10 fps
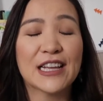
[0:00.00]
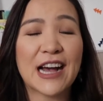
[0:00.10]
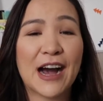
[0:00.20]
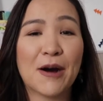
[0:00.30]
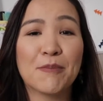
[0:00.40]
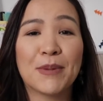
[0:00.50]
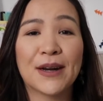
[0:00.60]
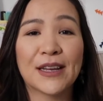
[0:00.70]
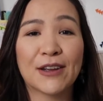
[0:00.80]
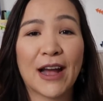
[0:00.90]

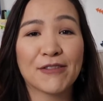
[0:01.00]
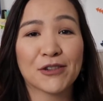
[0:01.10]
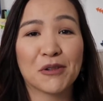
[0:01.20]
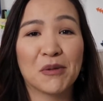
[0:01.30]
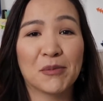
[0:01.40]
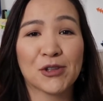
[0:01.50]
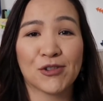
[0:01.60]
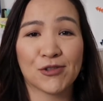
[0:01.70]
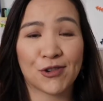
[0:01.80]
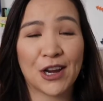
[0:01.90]
But you have to remember
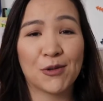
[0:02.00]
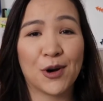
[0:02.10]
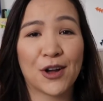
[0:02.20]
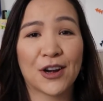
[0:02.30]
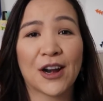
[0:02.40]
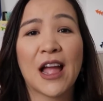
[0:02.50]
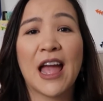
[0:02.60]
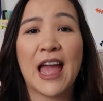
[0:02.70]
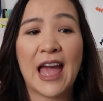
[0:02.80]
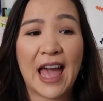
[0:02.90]
to drink water,
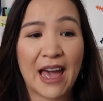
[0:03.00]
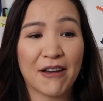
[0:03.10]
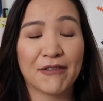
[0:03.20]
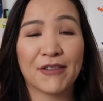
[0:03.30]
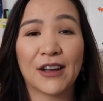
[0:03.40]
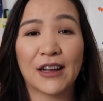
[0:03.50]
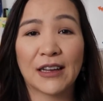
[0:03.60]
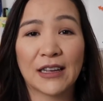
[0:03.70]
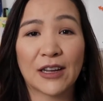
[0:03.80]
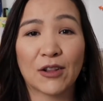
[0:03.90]
have
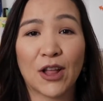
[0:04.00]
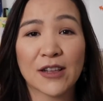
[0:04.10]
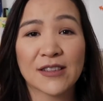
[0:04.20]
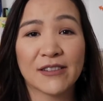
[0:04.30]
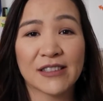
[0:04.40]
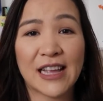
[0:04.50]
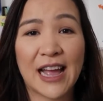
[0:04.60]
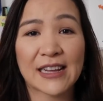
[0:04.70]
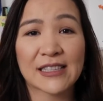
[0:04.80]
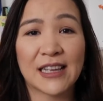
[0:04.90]
lots of
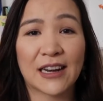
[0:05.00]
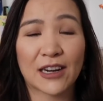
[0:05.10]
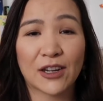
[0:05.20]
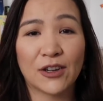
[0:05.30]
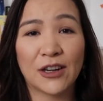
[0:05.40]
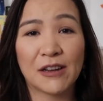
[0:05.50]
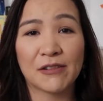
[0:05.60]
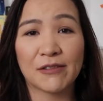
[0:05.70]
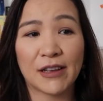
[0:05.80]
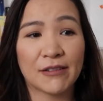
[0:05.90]
snacks that are good
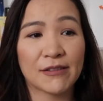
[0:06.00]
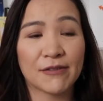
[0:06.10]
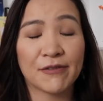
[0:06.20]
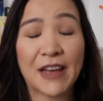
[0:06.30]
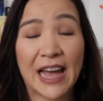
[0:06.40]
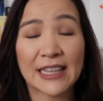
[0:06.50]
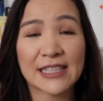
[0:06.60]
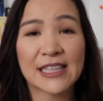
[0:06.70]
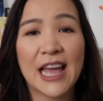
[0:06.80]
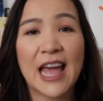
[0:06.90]
in
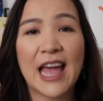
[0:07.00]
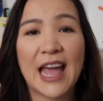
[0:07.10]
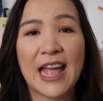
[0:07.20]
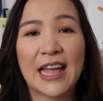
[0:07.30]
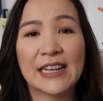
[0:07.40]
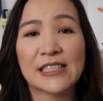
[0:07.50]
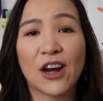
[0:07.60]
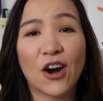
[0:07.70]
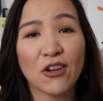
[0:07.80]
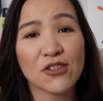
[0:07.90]
fats, and
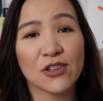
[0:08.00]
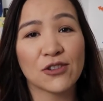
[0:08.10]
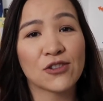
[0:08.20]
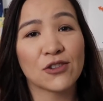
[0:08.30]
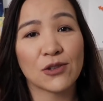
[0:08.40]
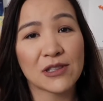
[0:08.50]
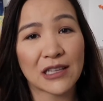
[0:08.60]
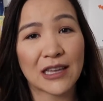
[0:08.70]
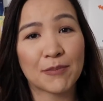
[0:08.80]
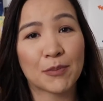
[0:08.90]
also to
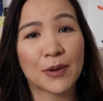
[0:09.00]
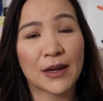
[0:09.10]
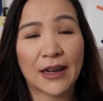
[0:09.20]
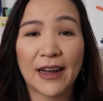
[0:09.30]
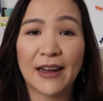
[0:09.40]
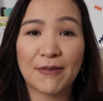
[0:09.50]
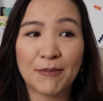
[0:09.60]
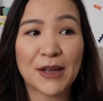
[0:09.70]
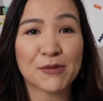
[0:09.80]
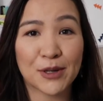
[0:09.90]
sleep
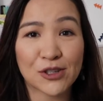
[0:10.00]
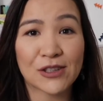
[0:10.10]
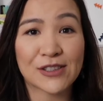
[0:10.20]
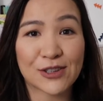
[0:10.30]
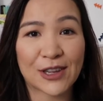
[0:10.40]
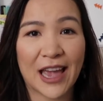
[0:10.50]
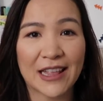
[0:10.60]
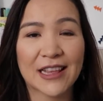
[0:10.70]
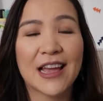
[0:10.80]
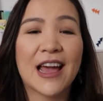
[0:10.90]
as much as you
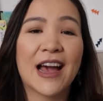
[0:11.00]
can.